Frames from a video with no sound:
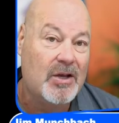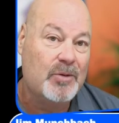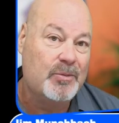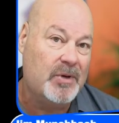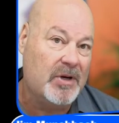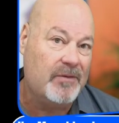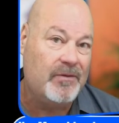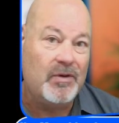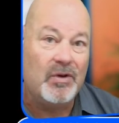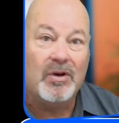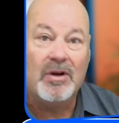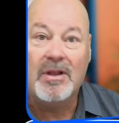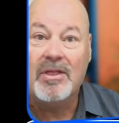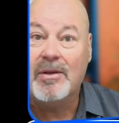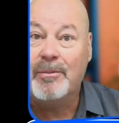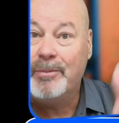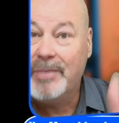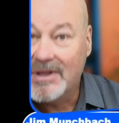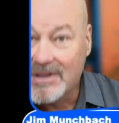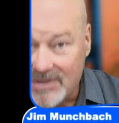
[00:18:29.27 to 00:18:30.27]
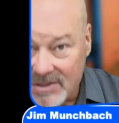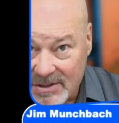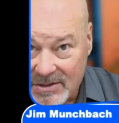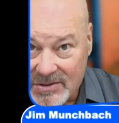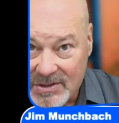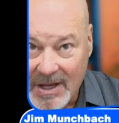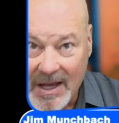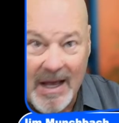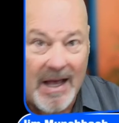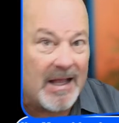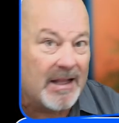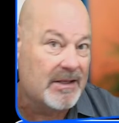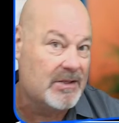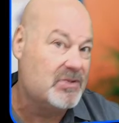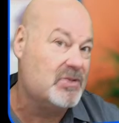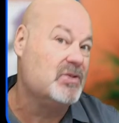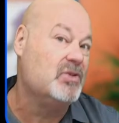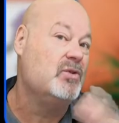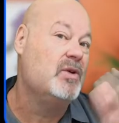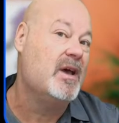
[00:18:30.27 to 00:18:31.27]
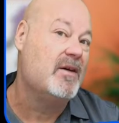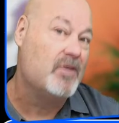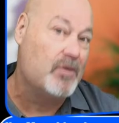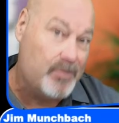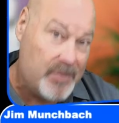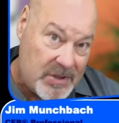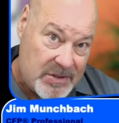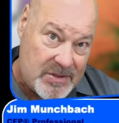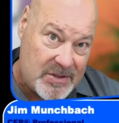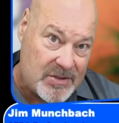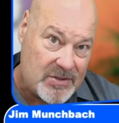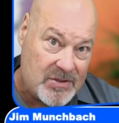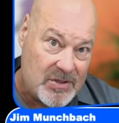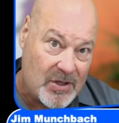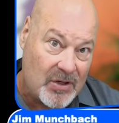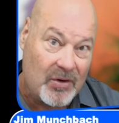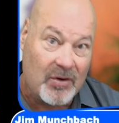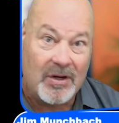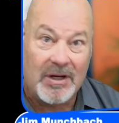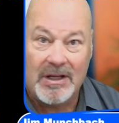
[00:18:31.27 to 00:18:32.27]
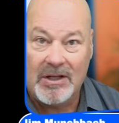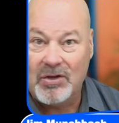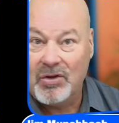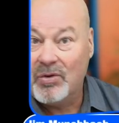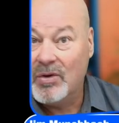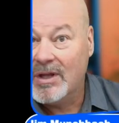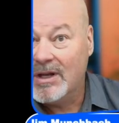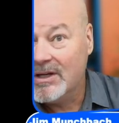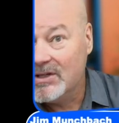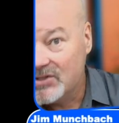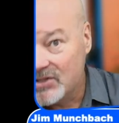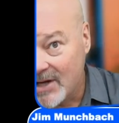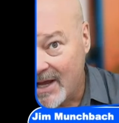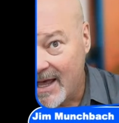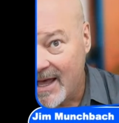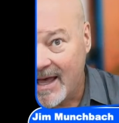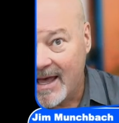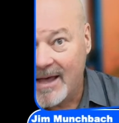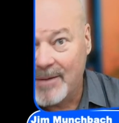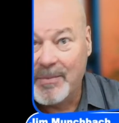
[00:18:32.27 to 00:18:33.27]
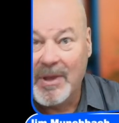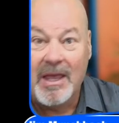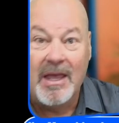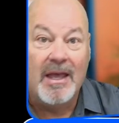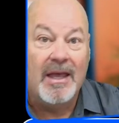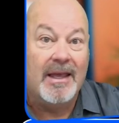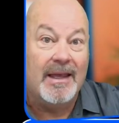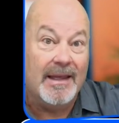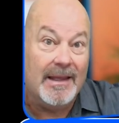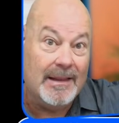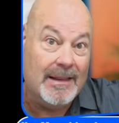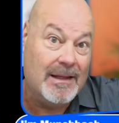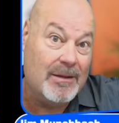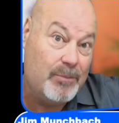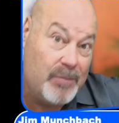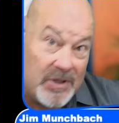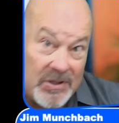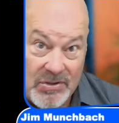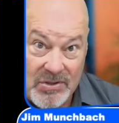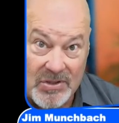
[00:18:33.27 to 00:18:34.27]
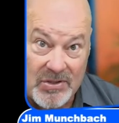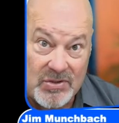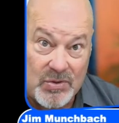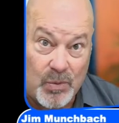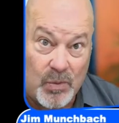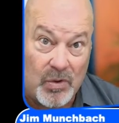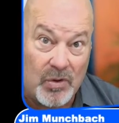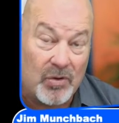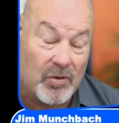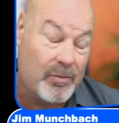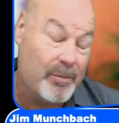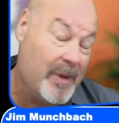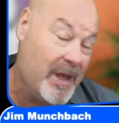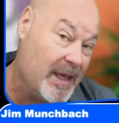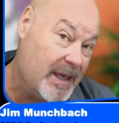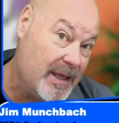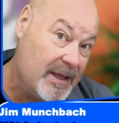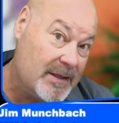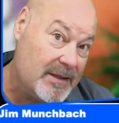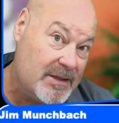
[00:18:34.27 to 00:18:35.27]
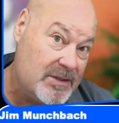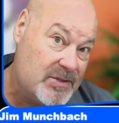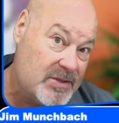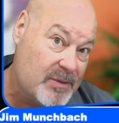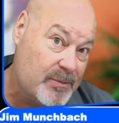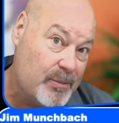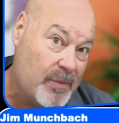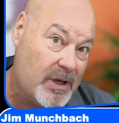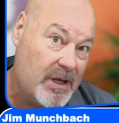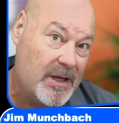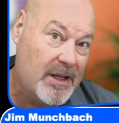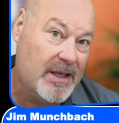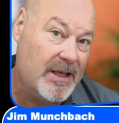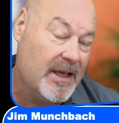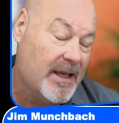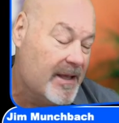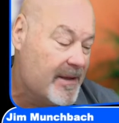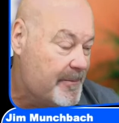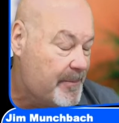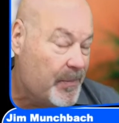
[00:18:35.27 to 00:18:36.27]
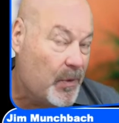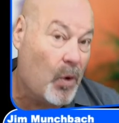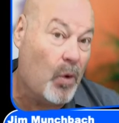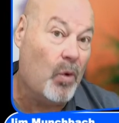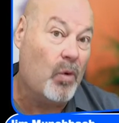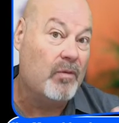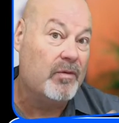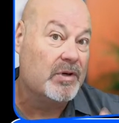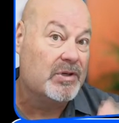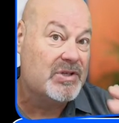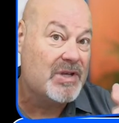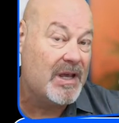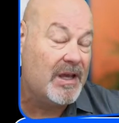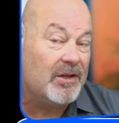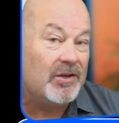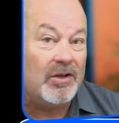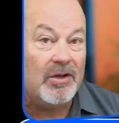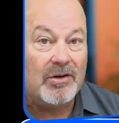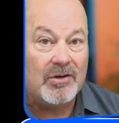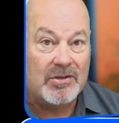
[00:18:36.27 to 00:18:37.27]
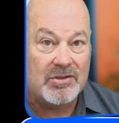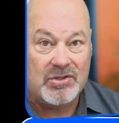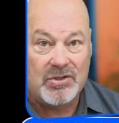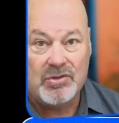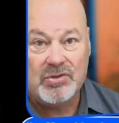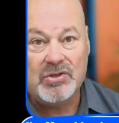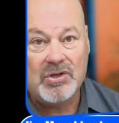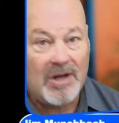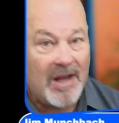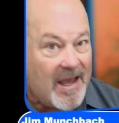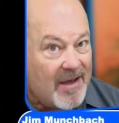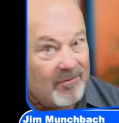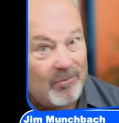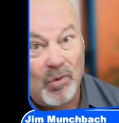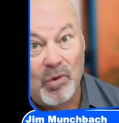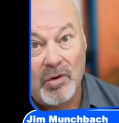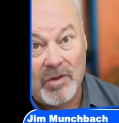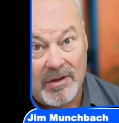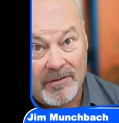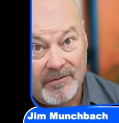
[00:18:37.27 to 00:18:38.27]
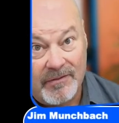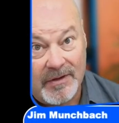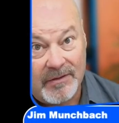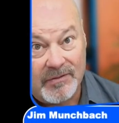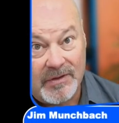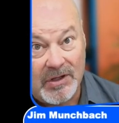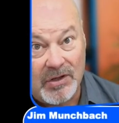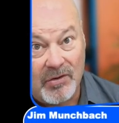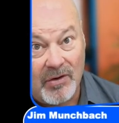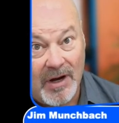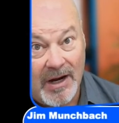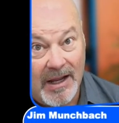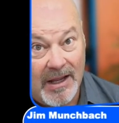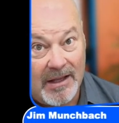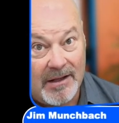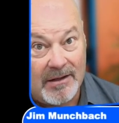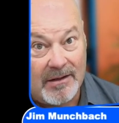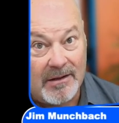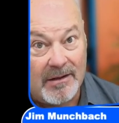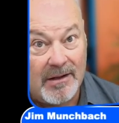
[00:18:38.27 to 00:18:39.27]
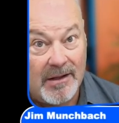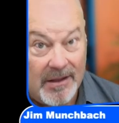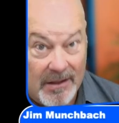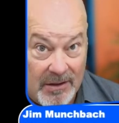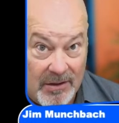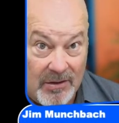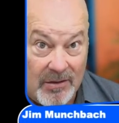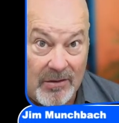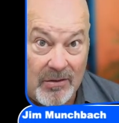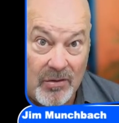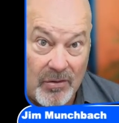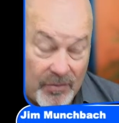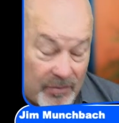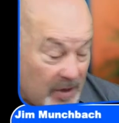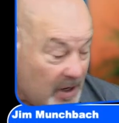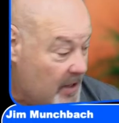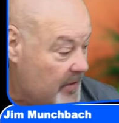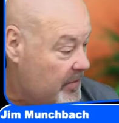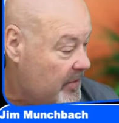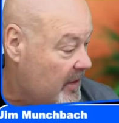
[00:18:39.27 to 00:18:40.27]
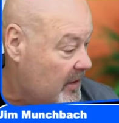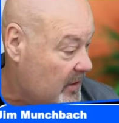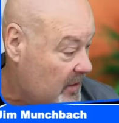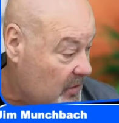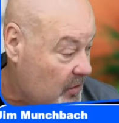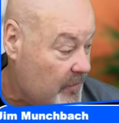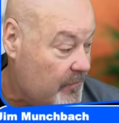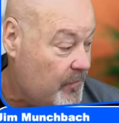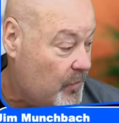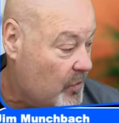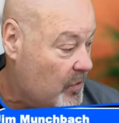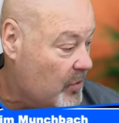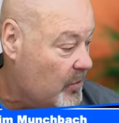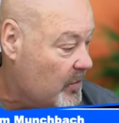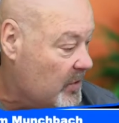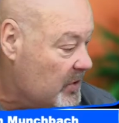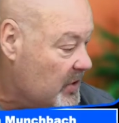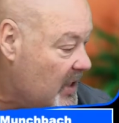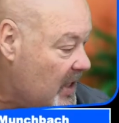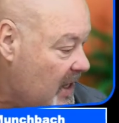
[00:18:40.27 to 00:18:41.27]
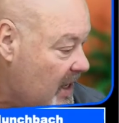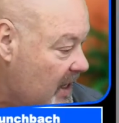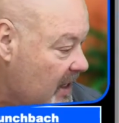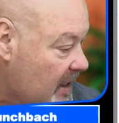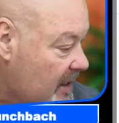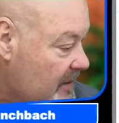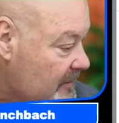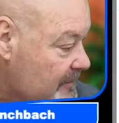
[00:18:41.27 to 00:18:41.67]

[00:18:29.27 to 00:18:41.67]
But if you're in the business college and you have a business degree and you get a job in the business world making decent money, over 10 years you should have more than 50 grand in your Roth in your 401k.